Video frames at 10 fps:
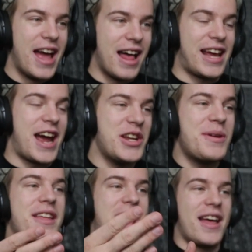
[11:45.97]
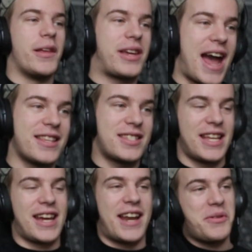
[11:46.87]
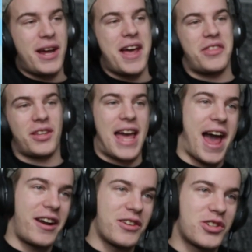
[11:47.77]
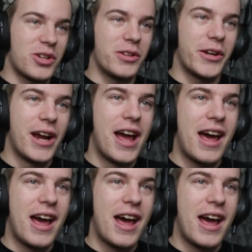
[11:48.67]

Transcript: Like, I knew he had the I love cats thing. I knew he had the cat on his shoulder.